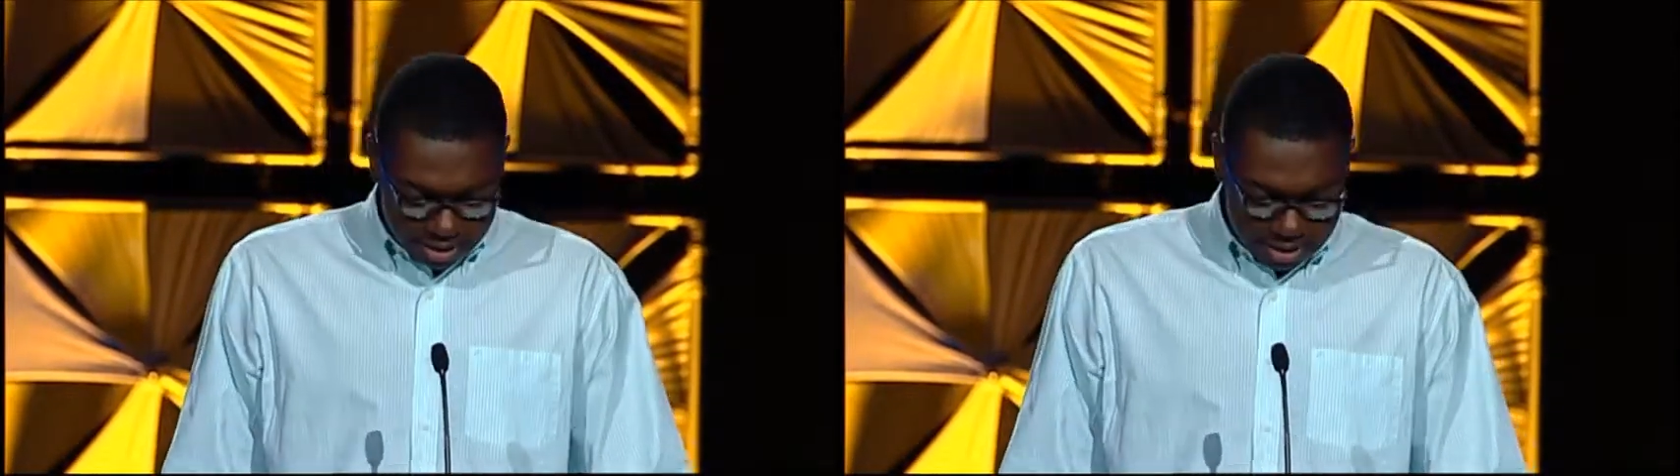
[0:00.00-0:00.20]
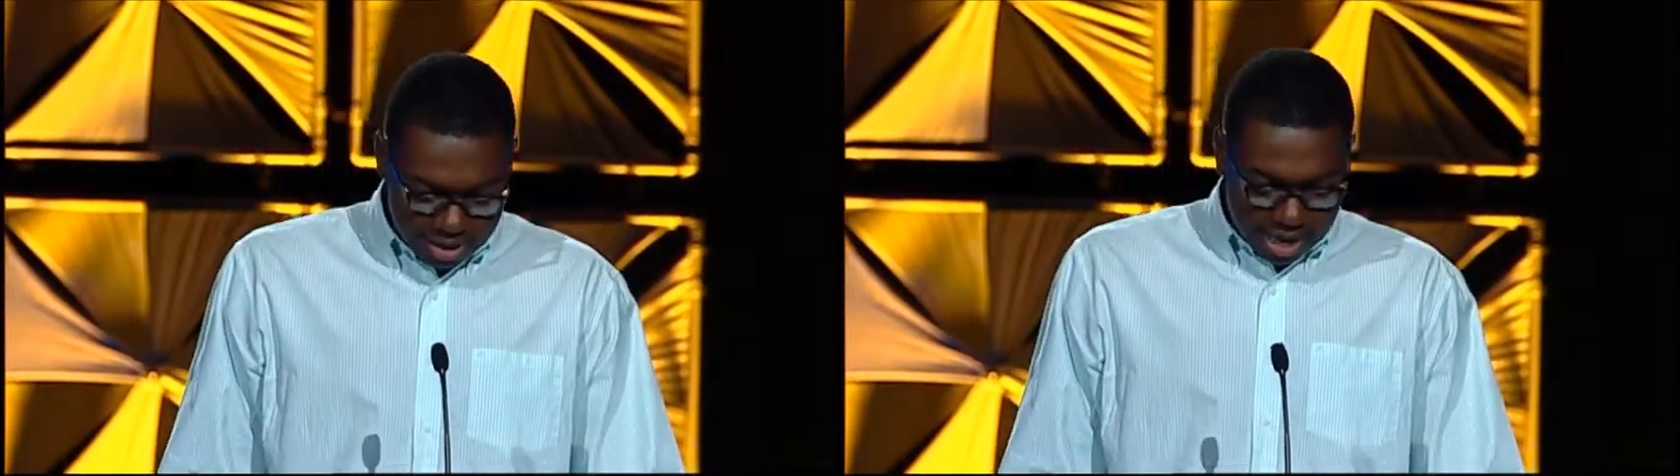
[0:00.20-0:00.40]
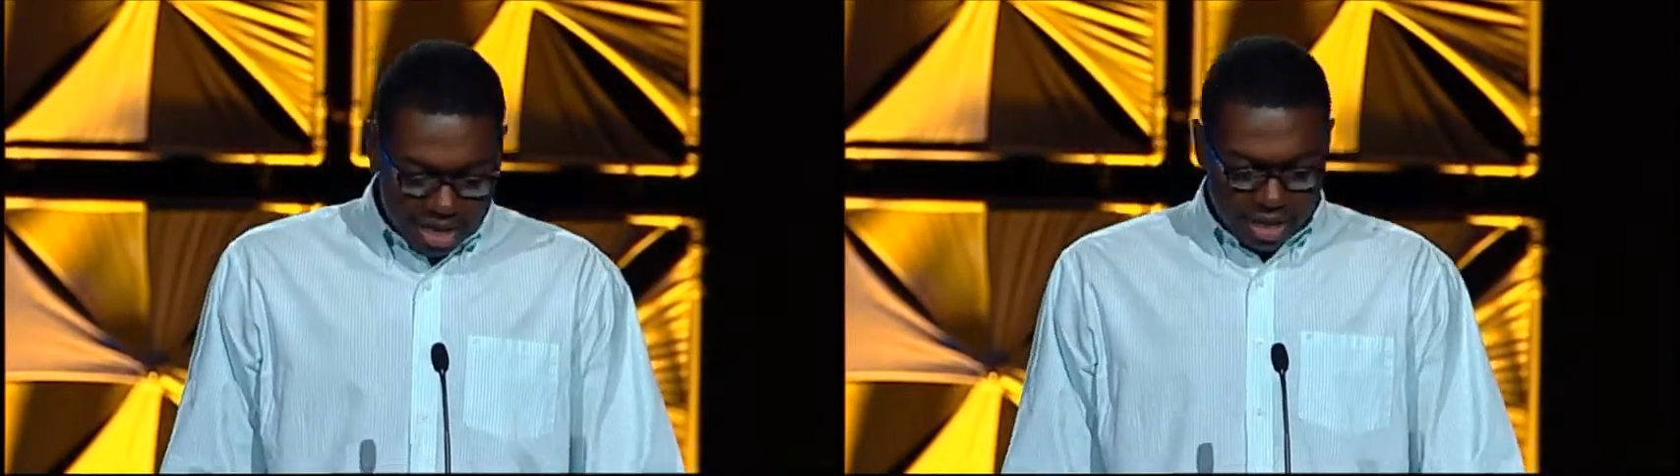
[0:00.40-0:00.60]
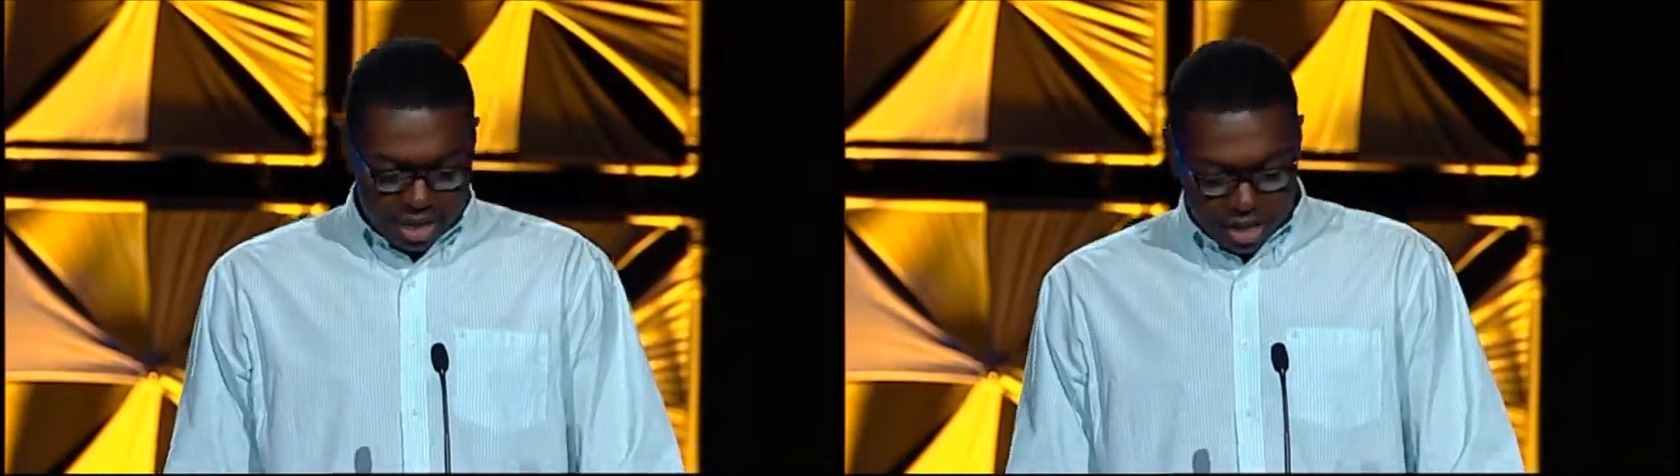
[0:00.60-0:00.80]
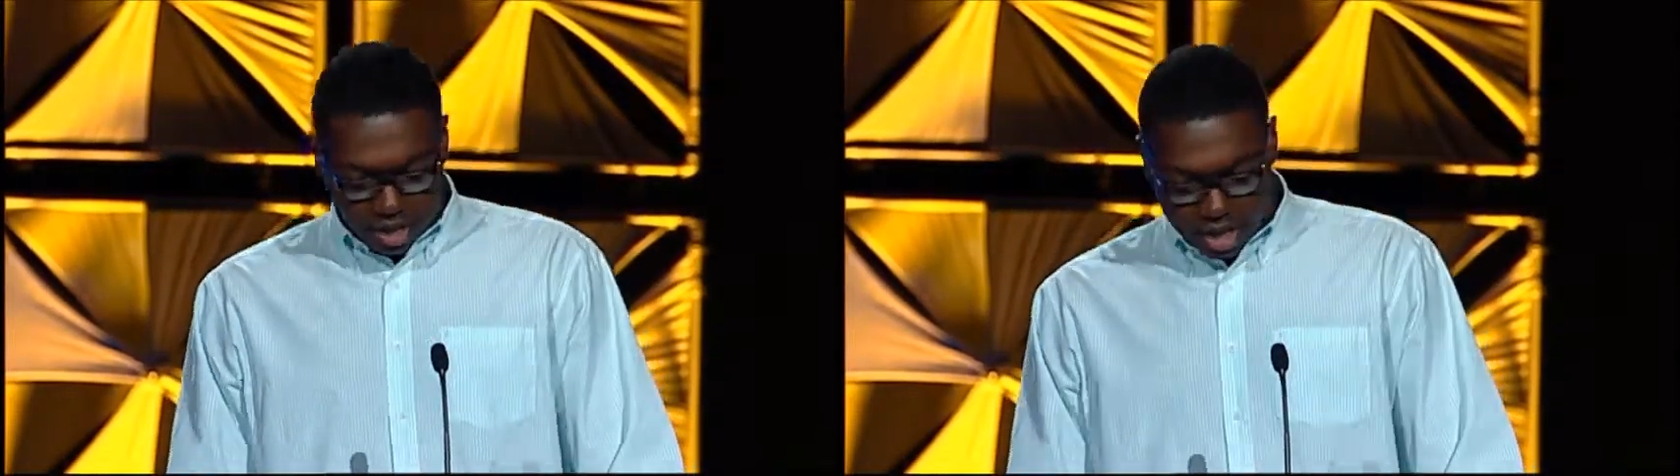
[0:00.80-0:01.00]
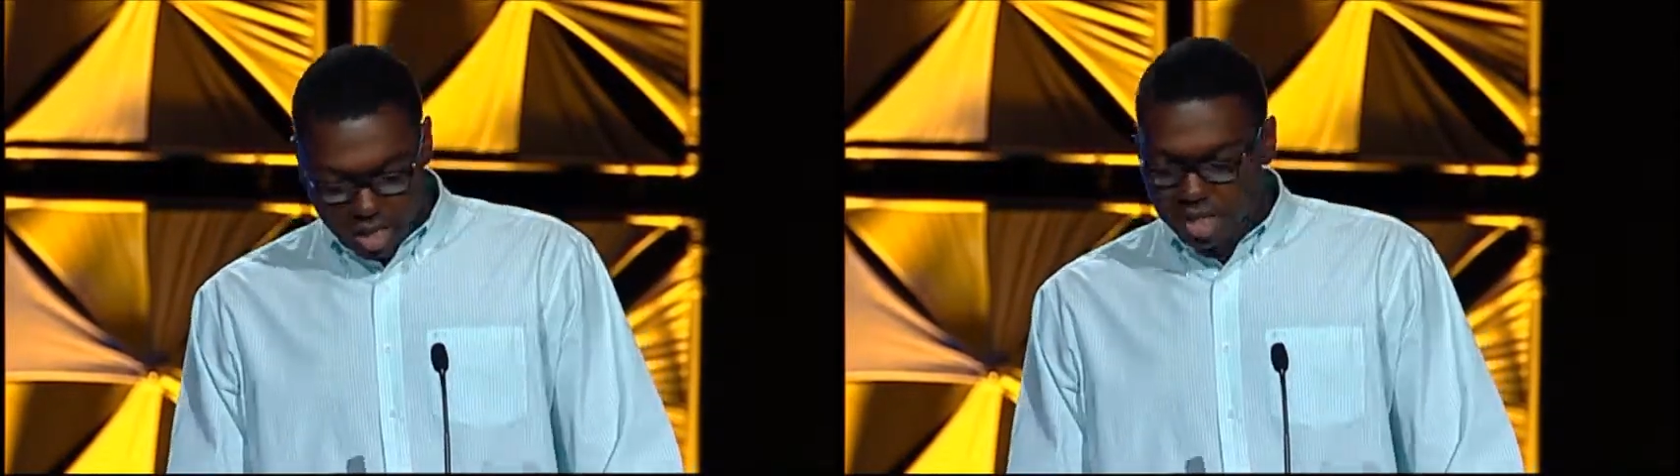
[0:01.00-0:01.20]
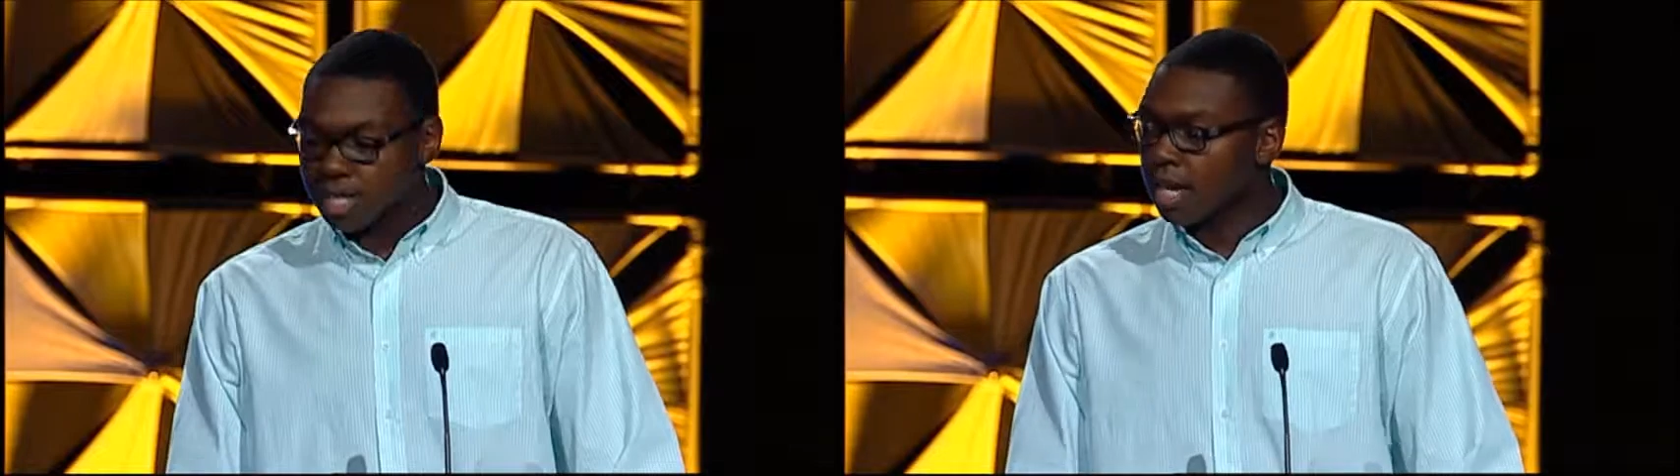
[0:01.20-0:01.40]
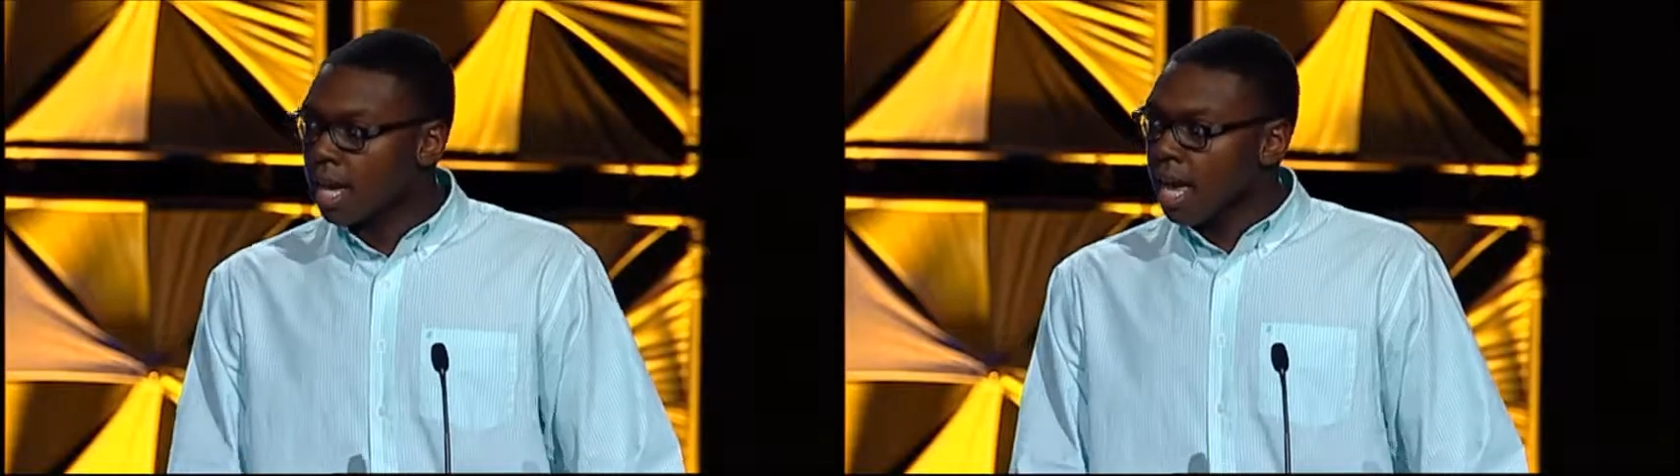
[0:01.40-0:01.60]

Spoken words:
society, and education.